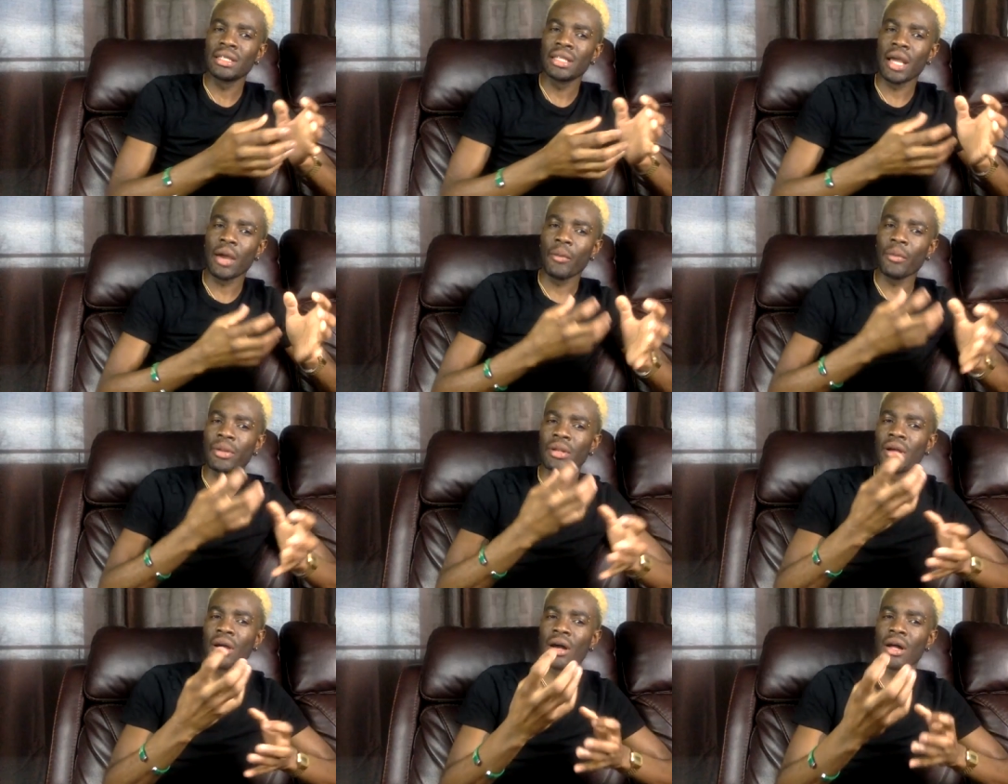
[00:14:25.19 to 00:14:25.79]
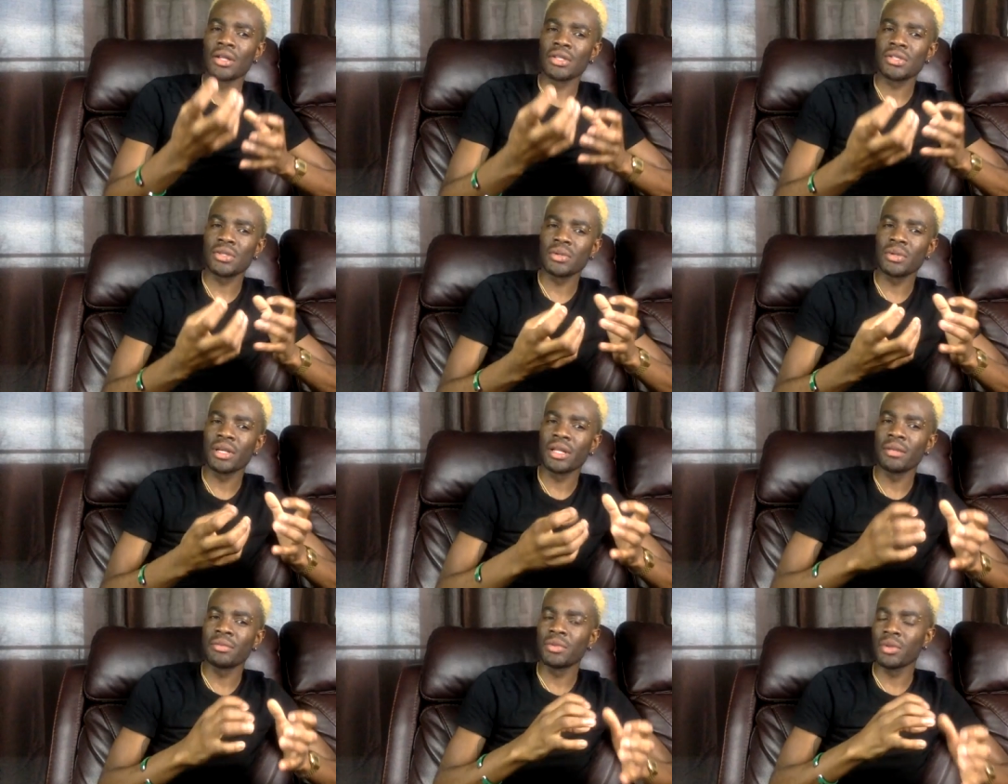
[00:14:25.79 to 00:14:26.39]
That will
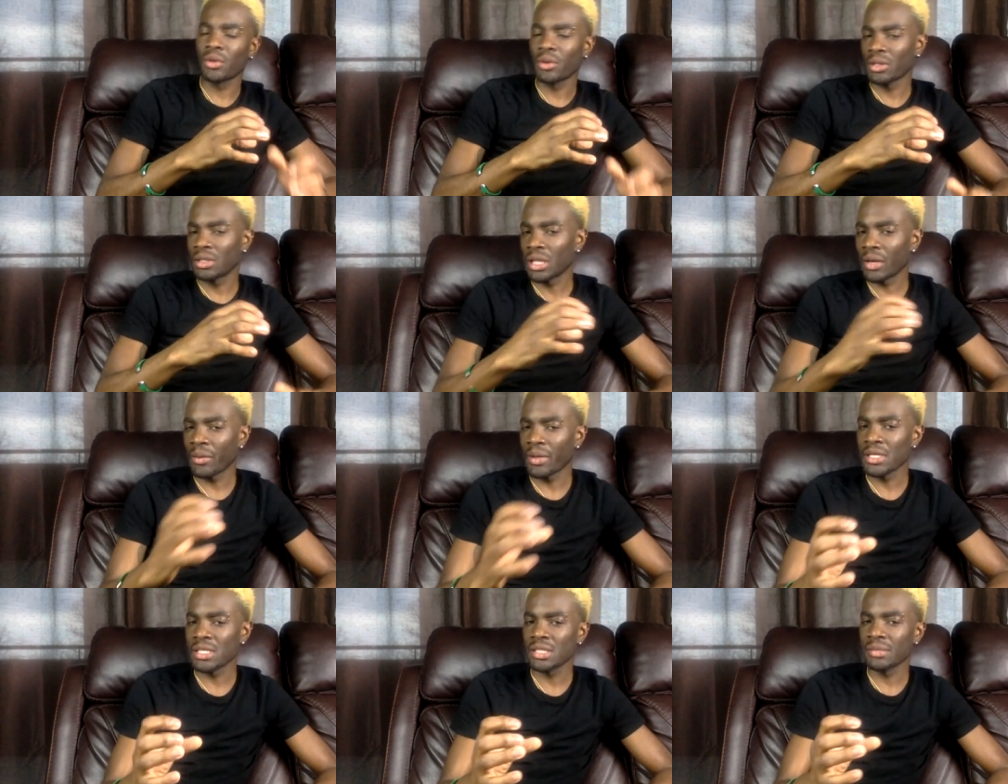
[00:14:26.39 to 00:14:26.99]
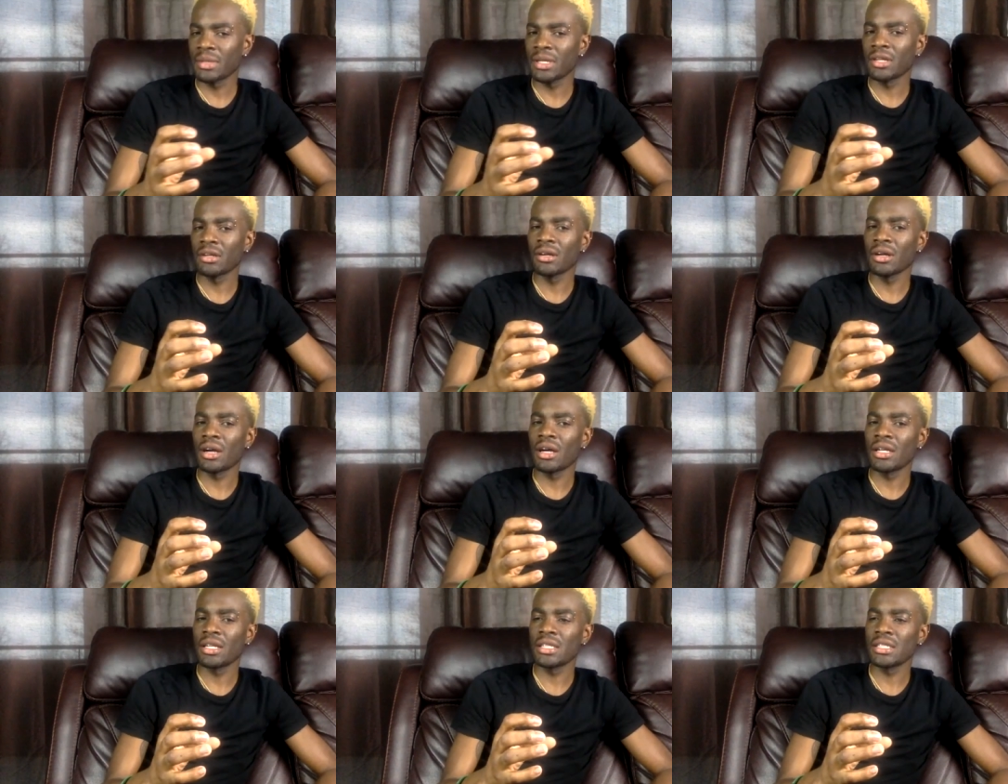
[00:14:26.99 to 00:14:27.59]
also help to cut away some of the
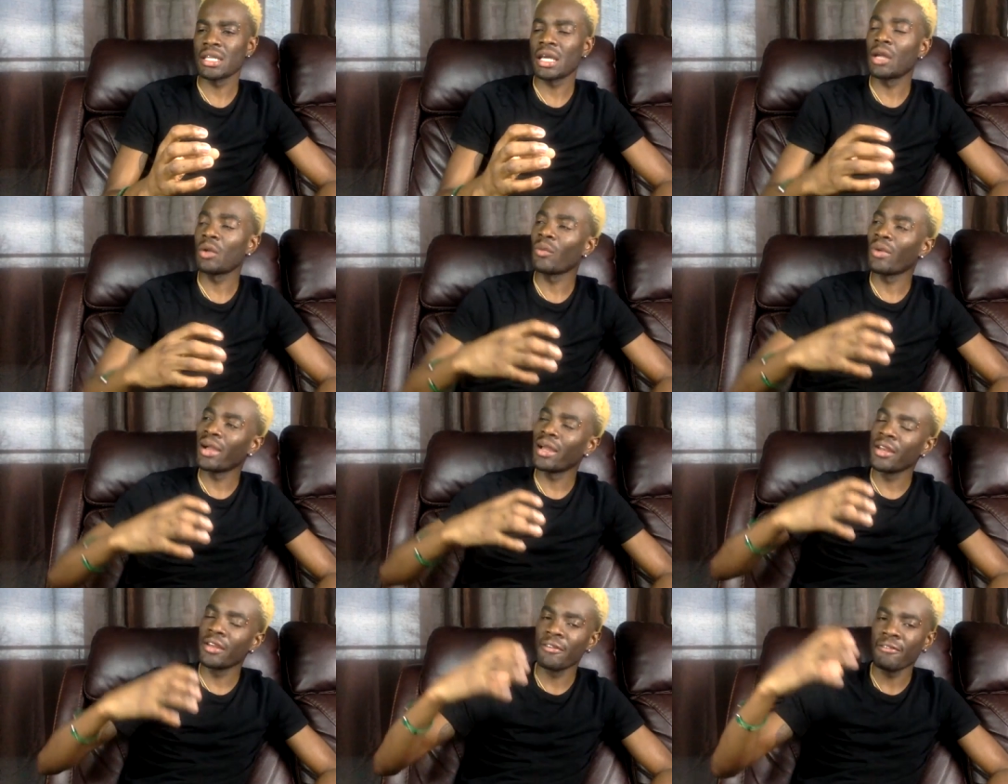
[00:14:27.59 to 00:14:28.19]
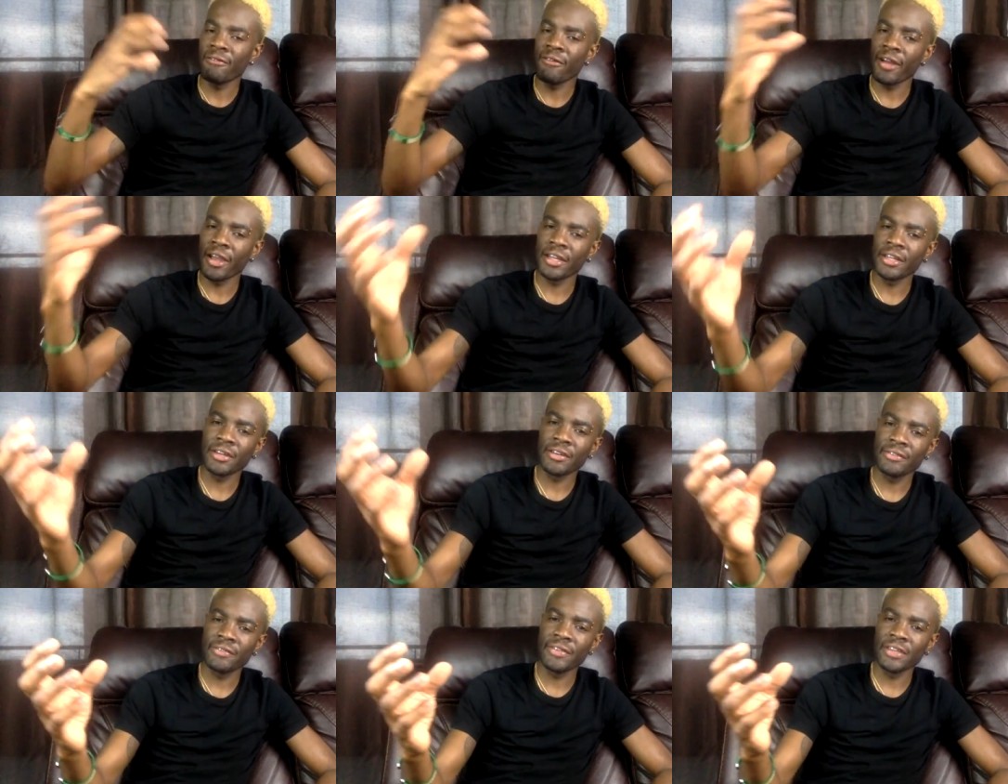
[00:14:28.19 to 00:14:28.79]
rawness. And while you're
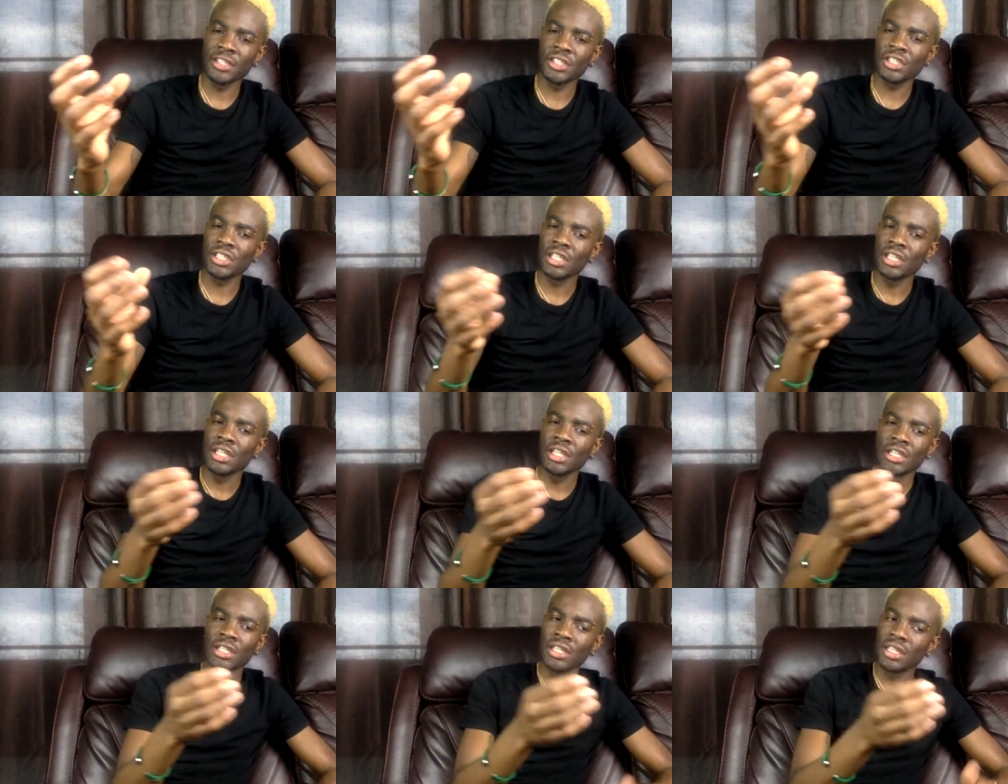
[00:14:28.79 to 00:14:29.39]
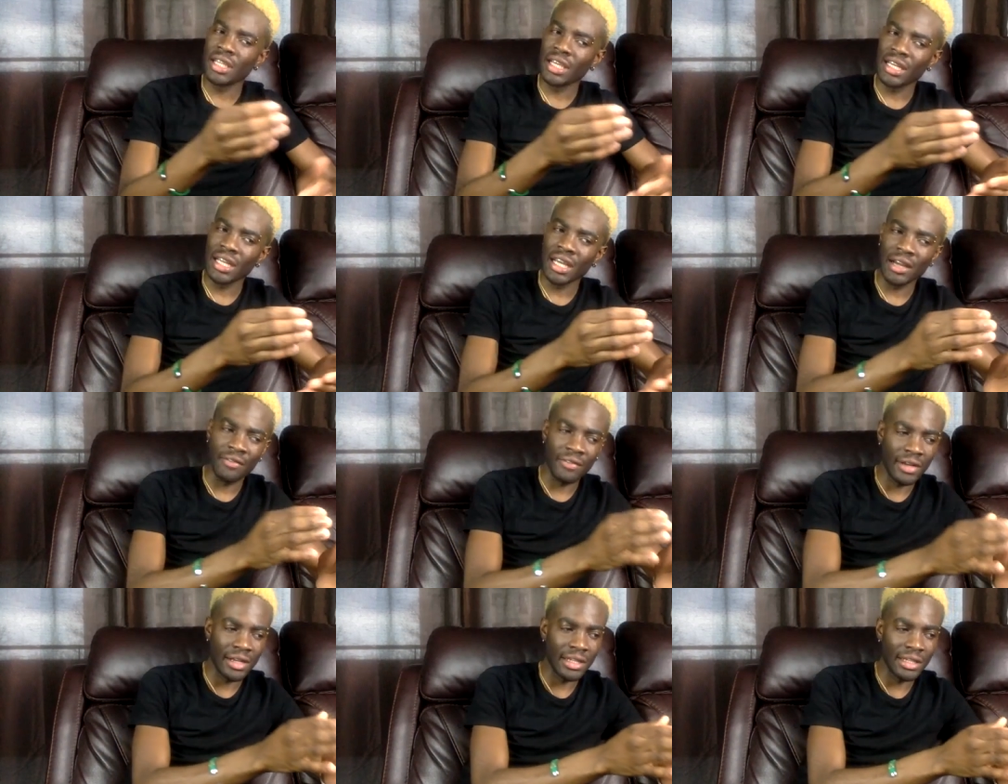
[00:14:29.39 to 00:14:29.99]
frying your fish, you can
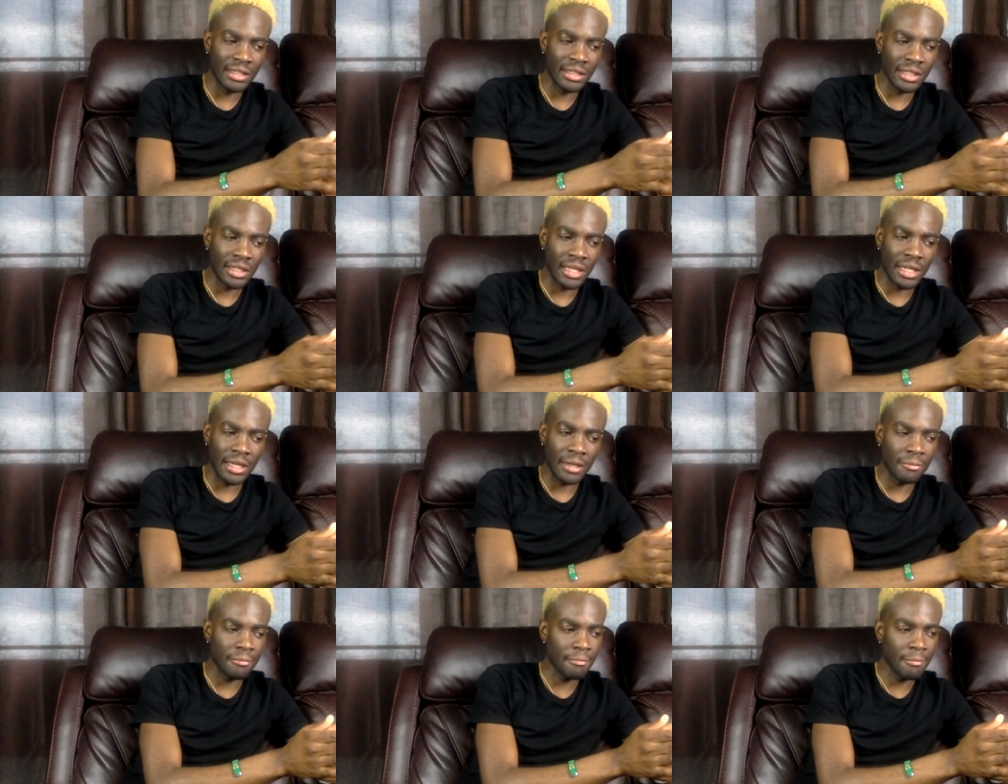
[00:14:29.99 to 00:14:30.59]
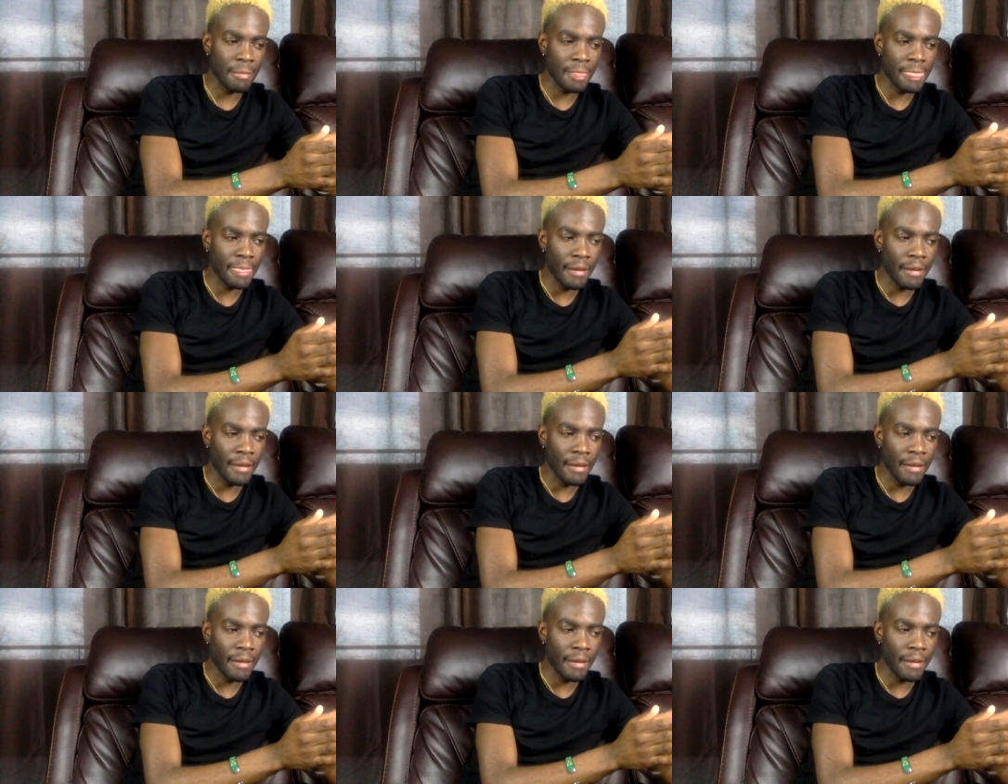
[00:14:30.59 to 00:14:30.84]
have a little um,